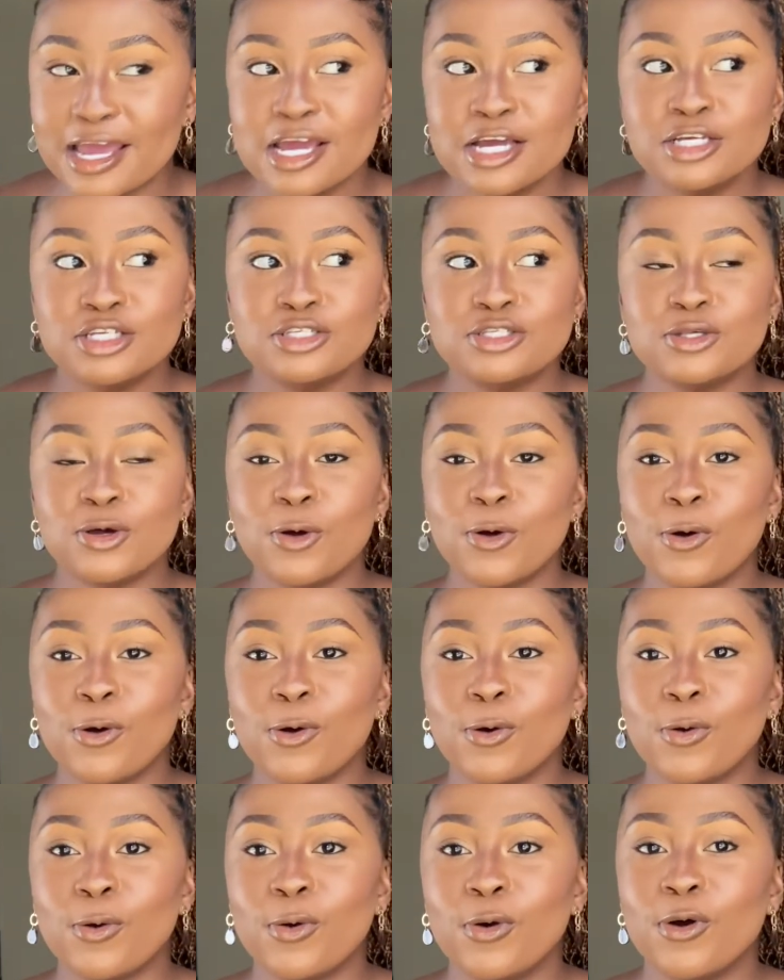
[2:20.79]

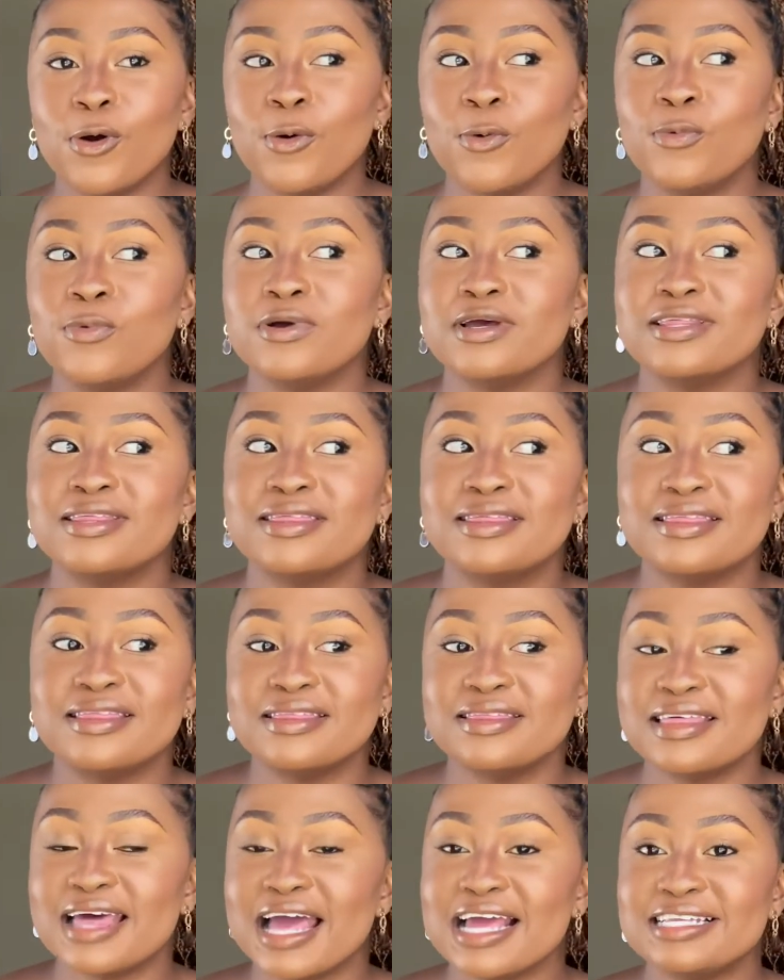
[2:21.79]
So with
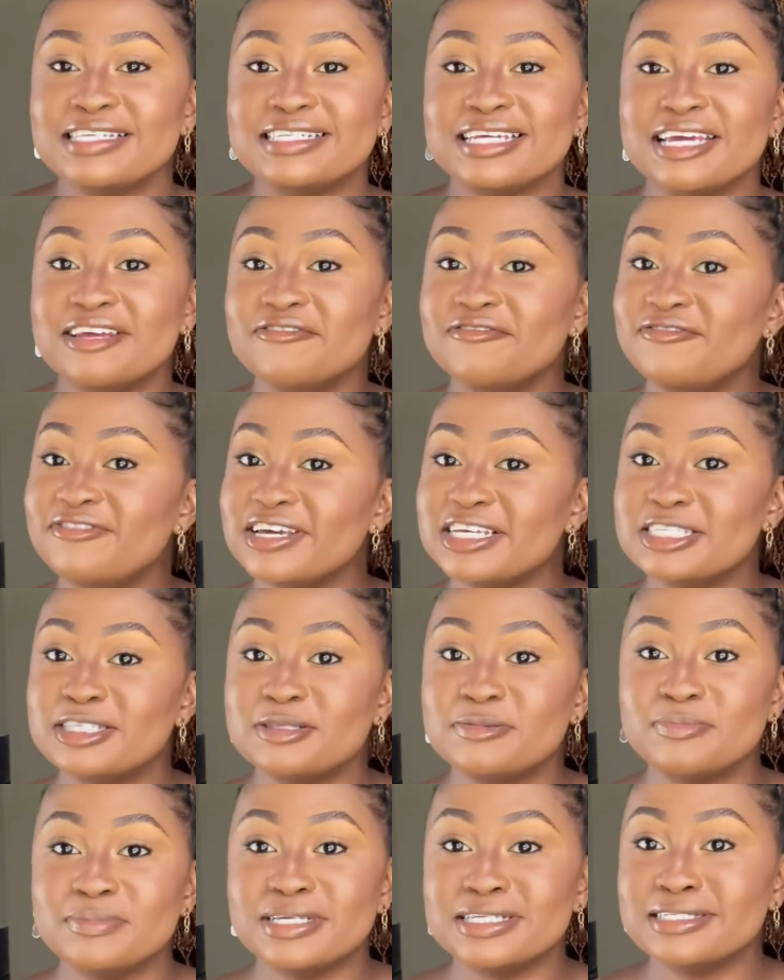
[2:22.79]
that
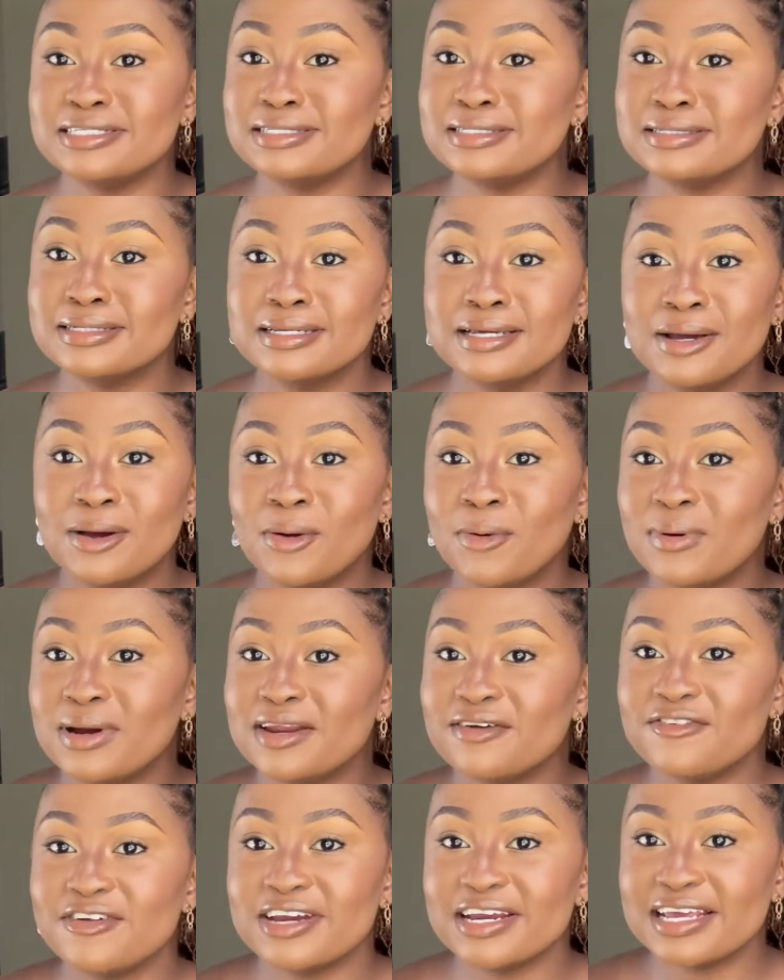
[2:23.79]
investment,
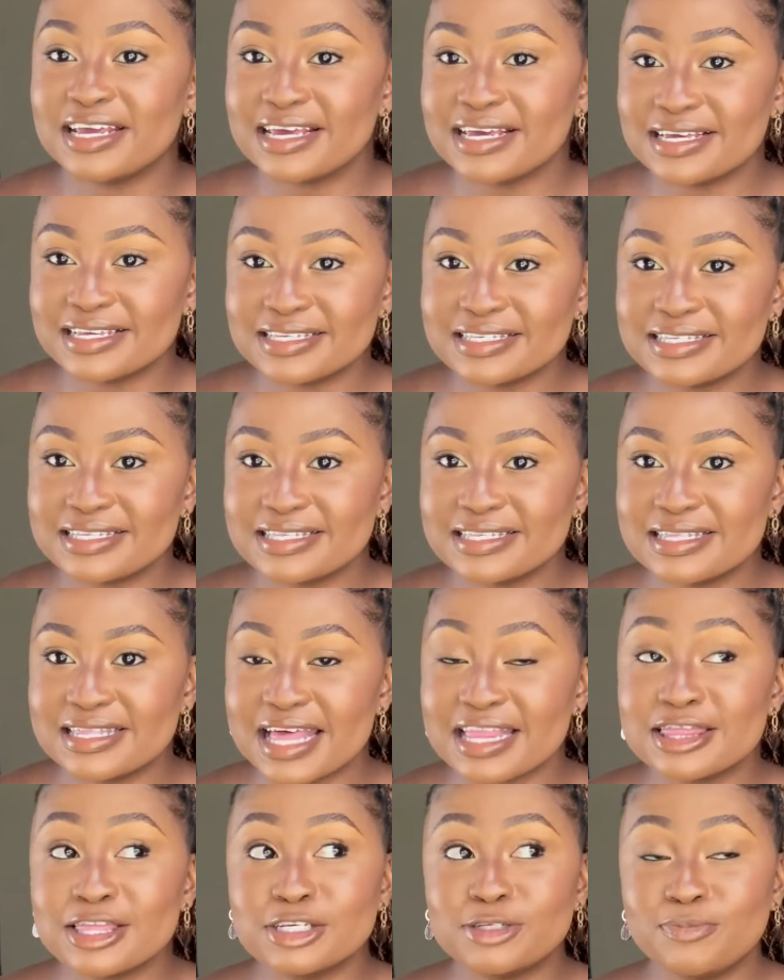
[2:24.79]
whatever it is
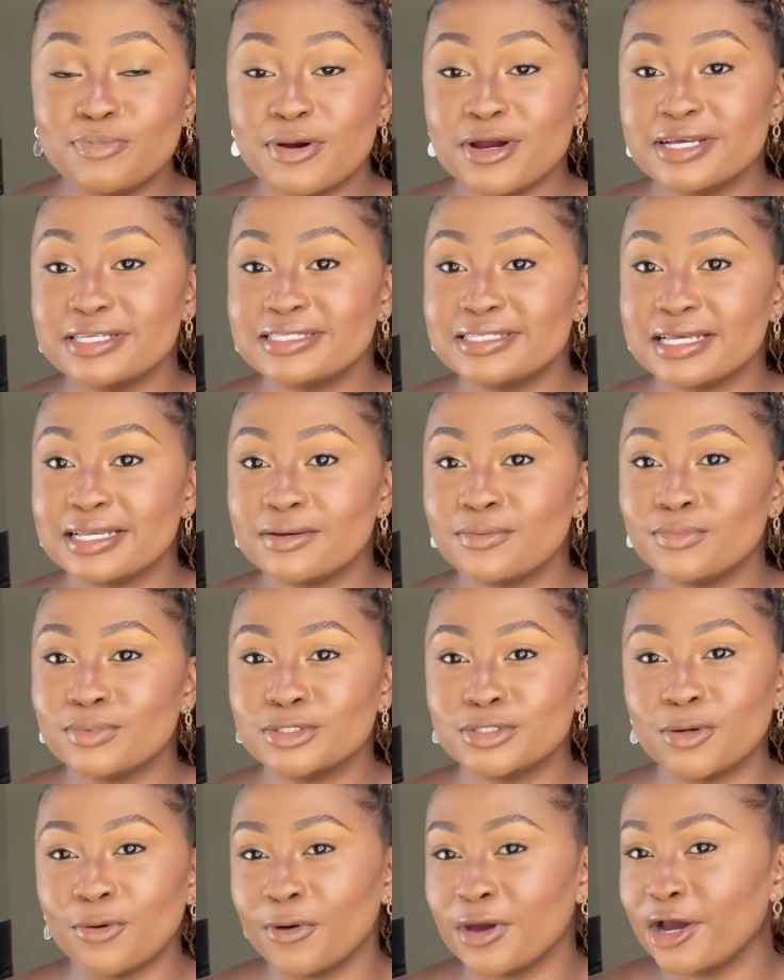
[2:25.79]
that this person was
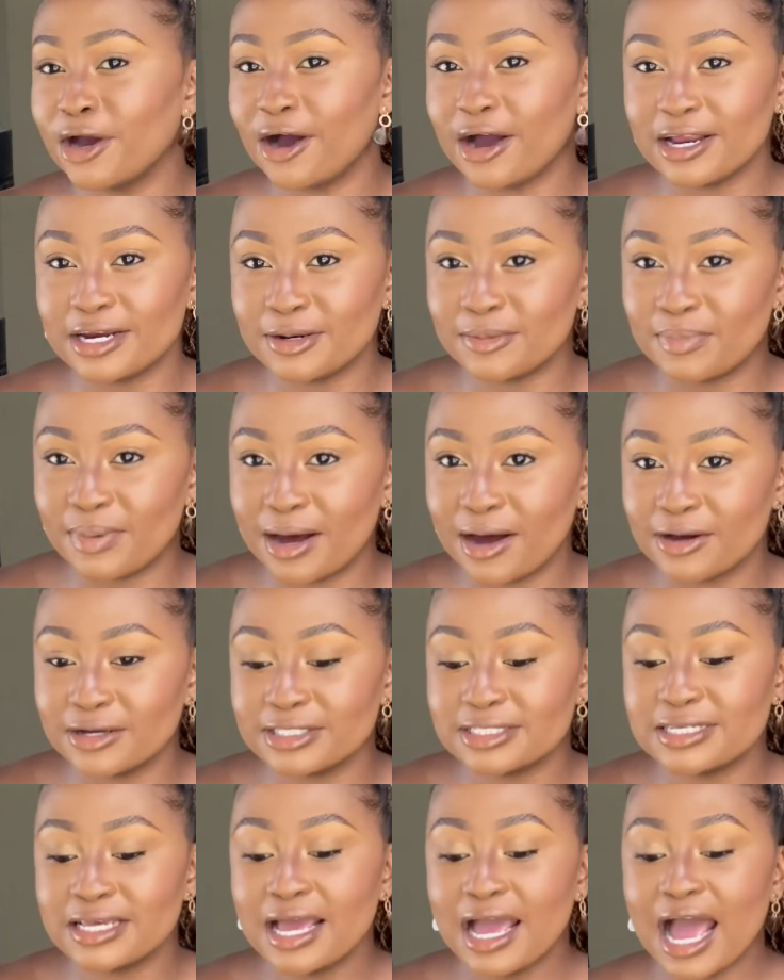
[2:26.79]
going on
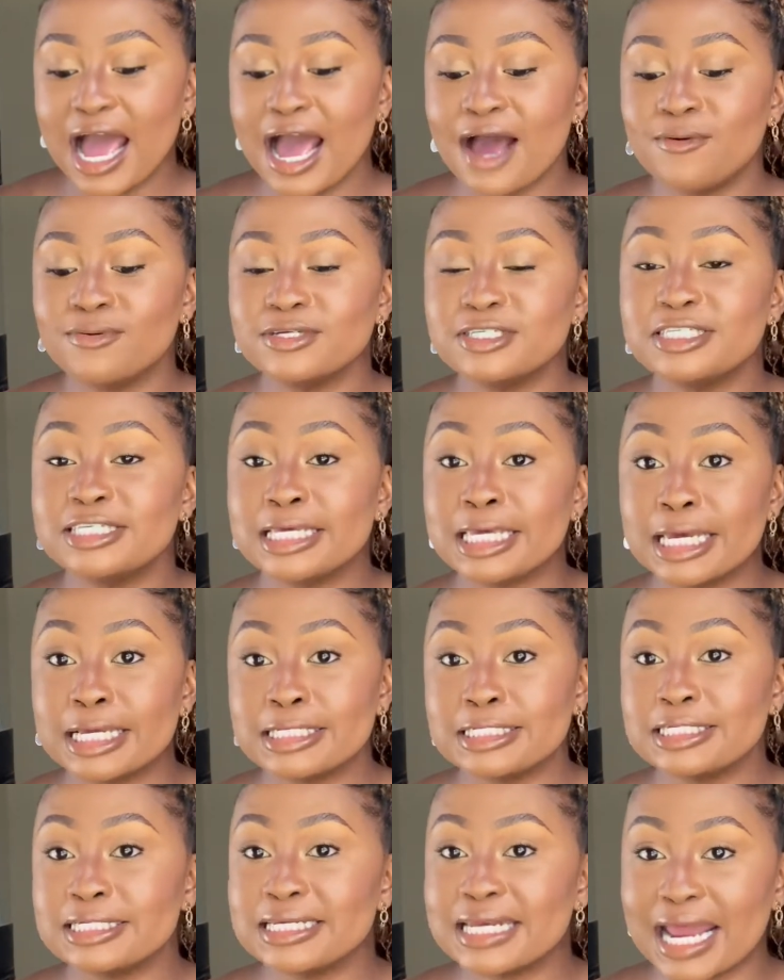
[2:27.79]
about, I was to
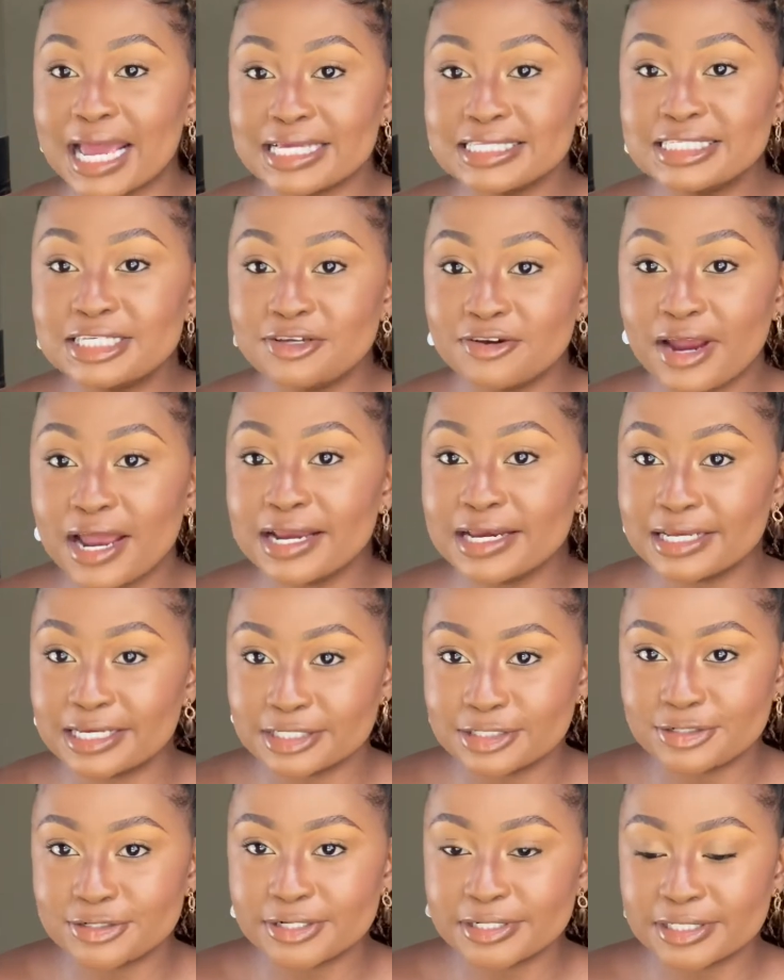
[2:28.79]
get 90 Rand
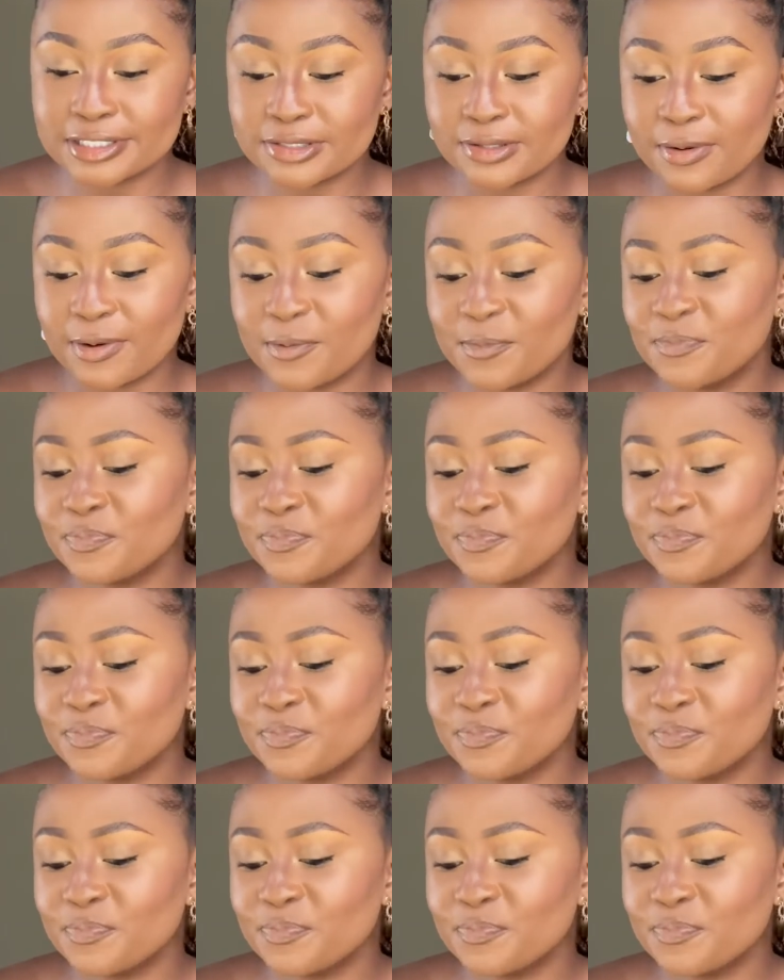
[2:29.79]
interest. Oh.